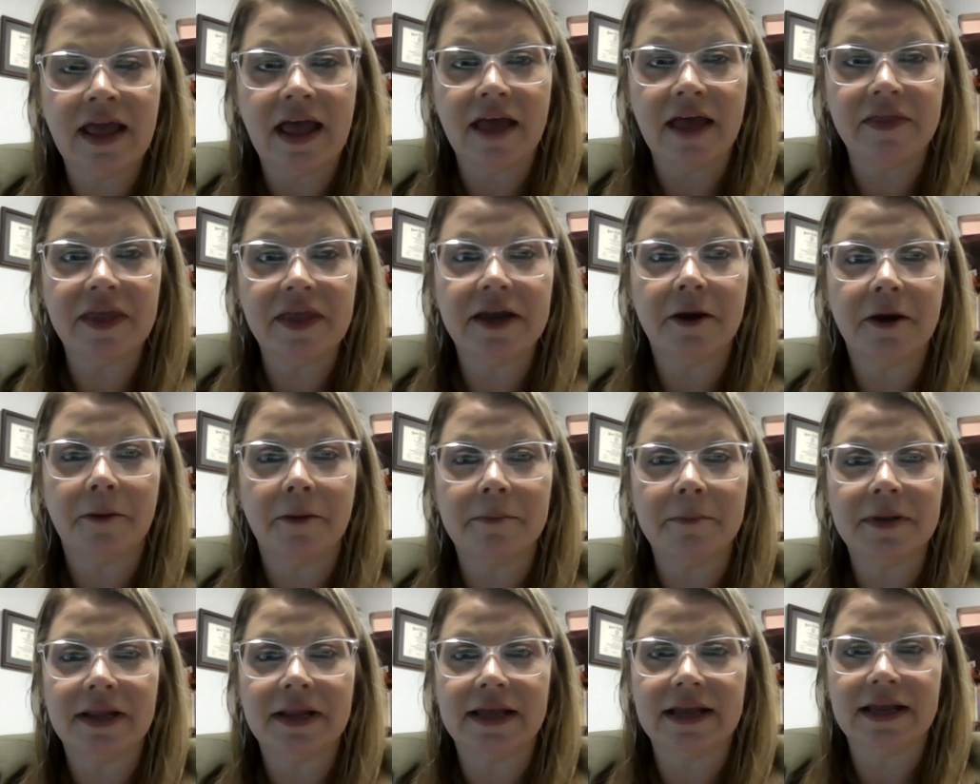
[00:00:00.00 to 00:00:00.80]
and they
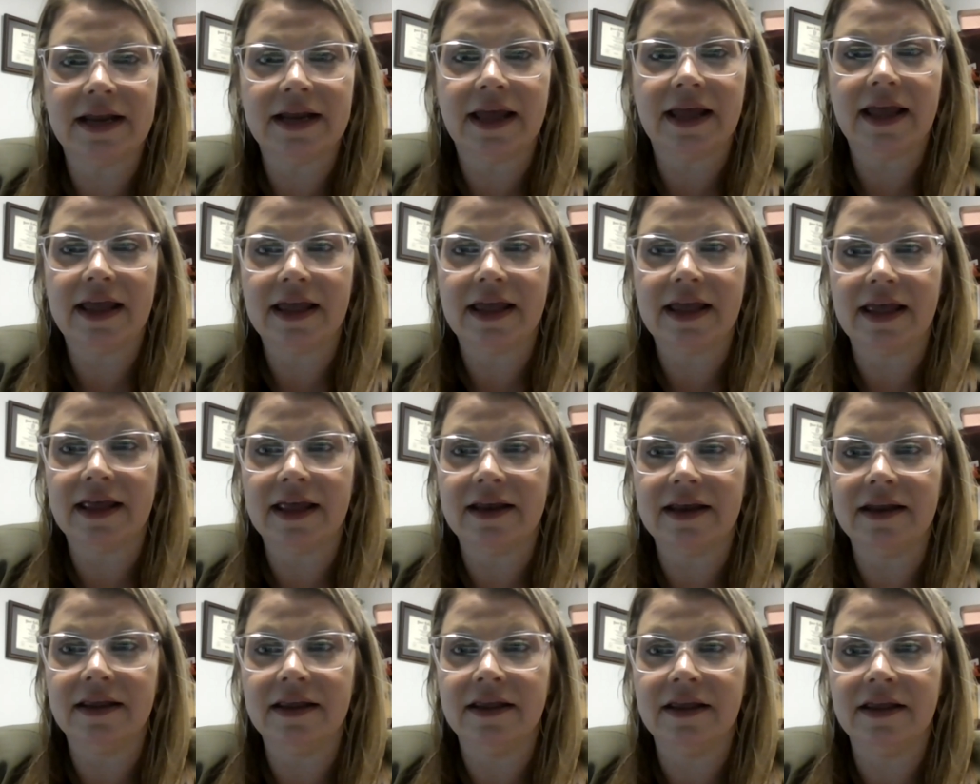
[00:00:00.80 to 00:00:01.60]
don't plan ahead.
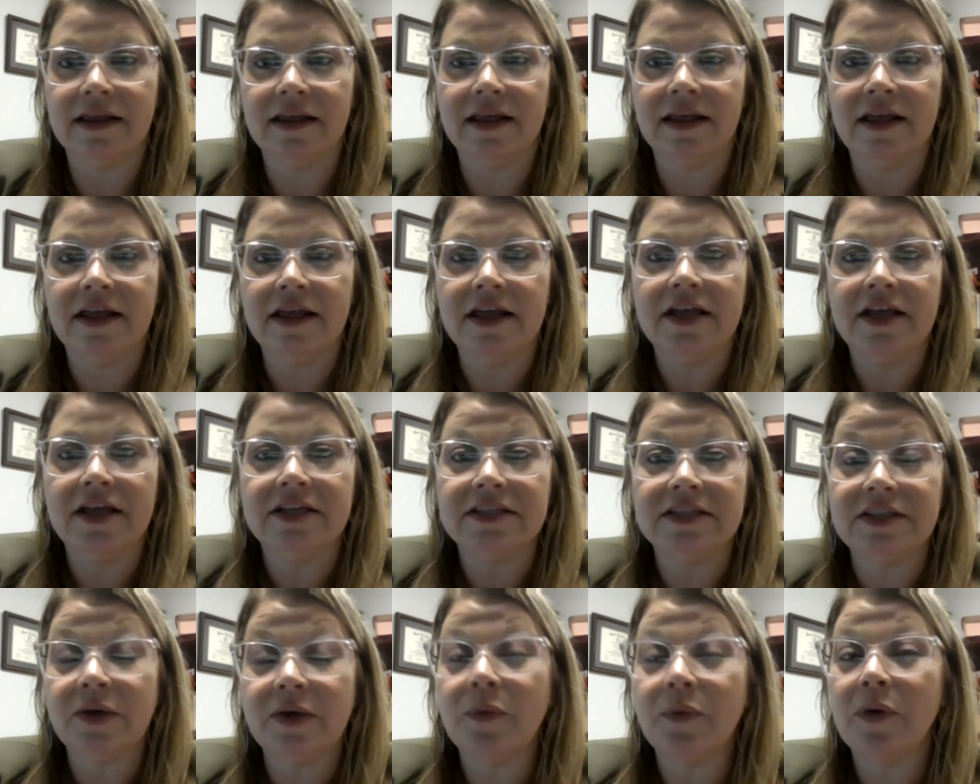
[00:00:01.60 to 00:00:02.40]

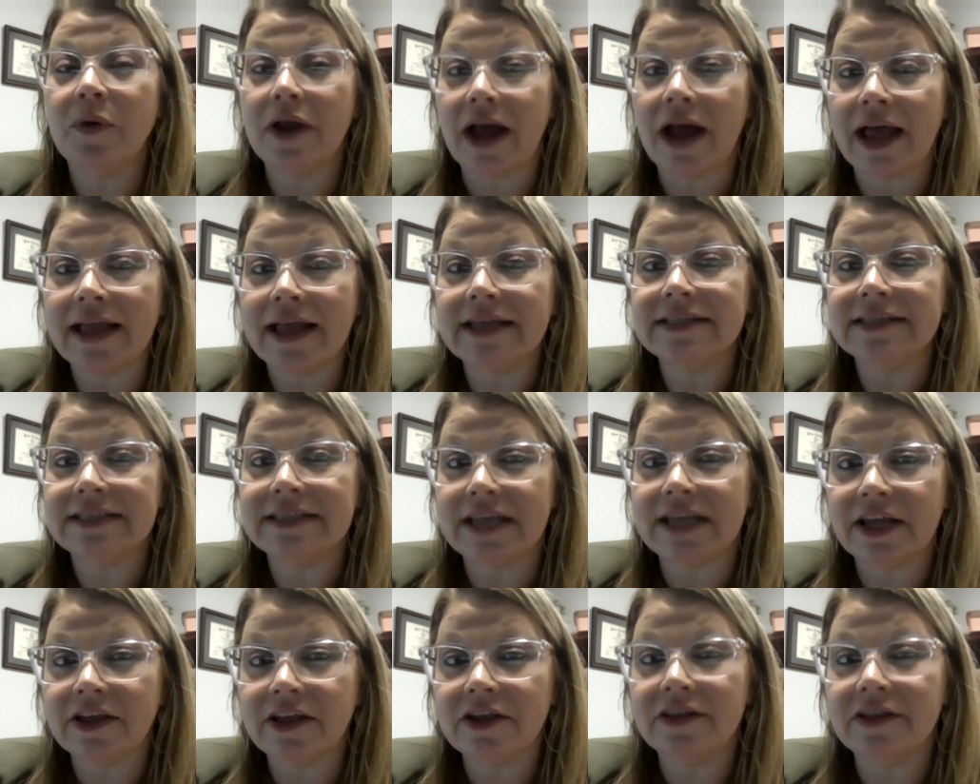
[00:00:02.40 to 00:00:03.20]
So, what I can
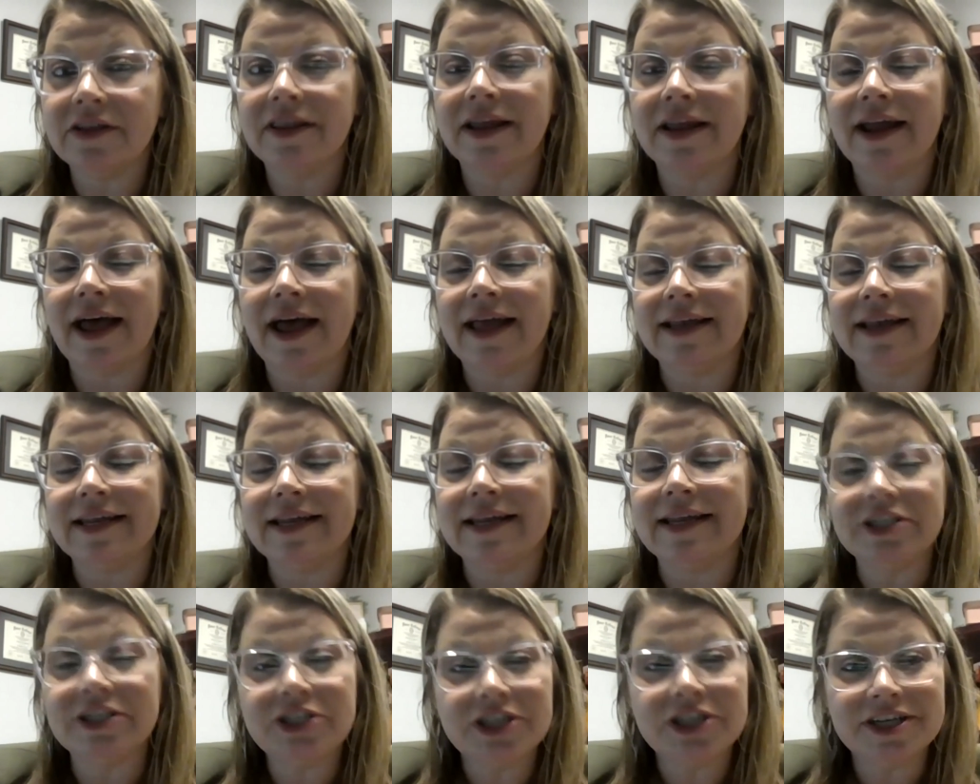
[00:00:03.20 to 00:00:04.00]
tell you that I
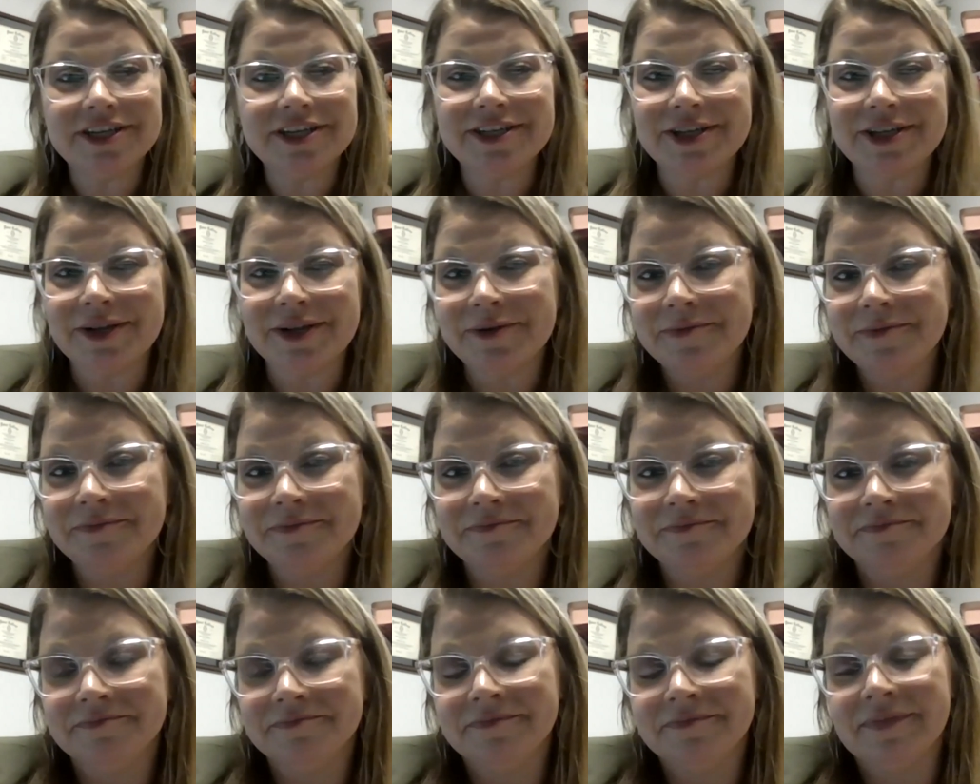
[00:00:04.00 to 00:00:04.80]
need you to do
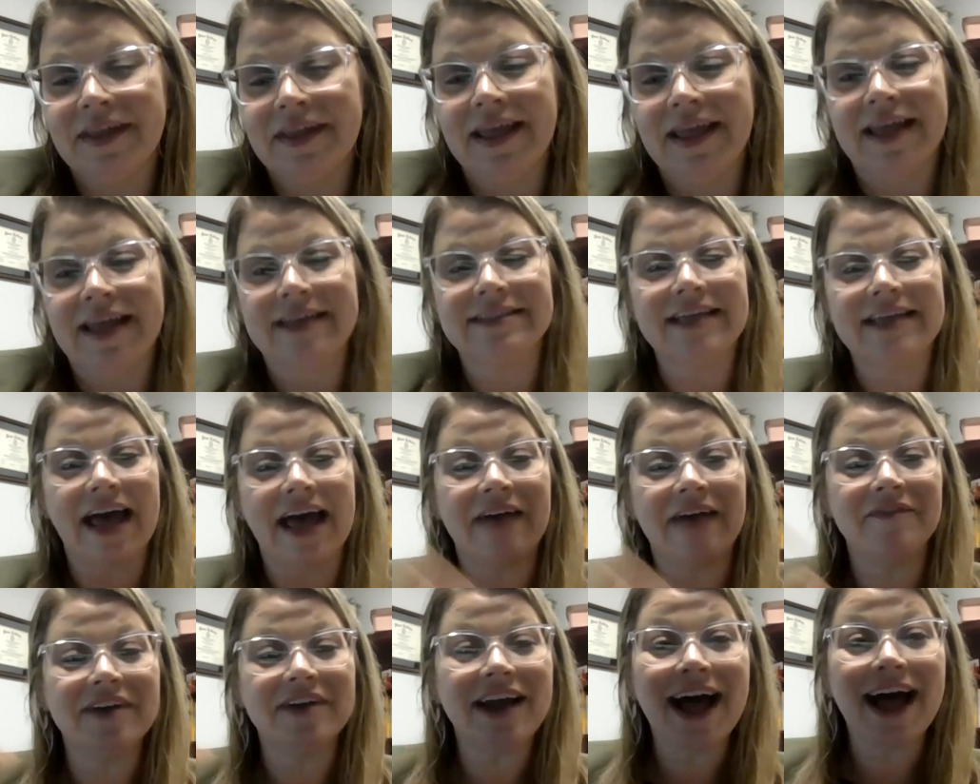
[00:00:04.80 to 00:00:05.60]
is
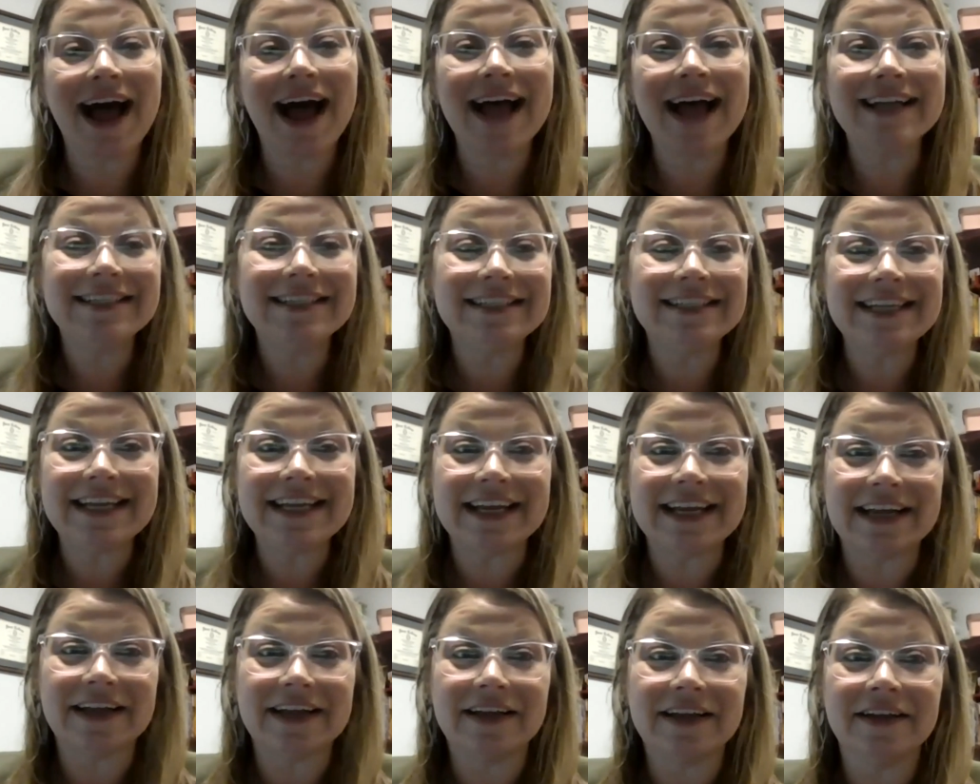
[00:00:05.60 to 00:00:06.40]
have an
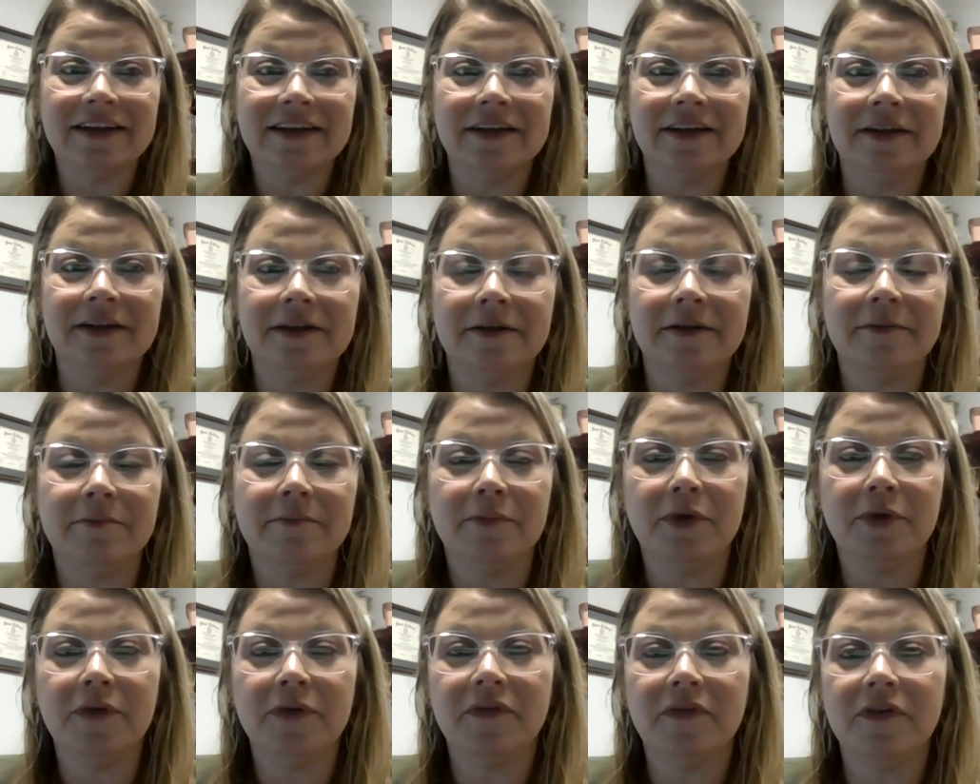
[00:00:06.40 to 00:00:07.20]
idea
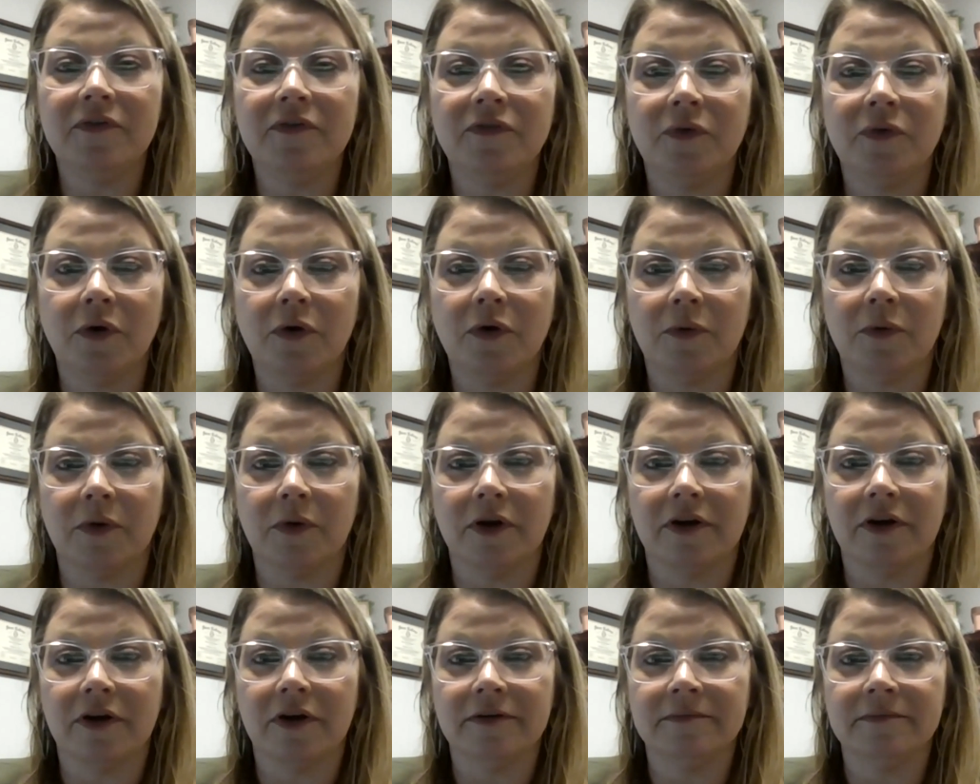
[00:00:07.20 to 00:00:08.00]
moving
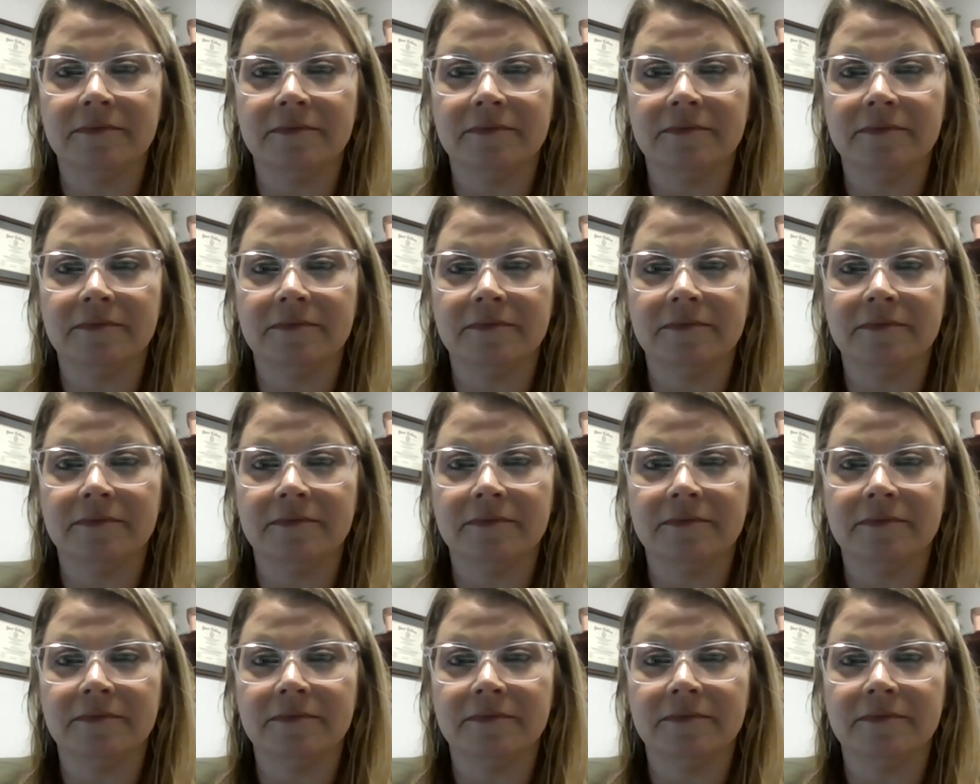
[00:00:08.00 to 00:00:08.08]
forward.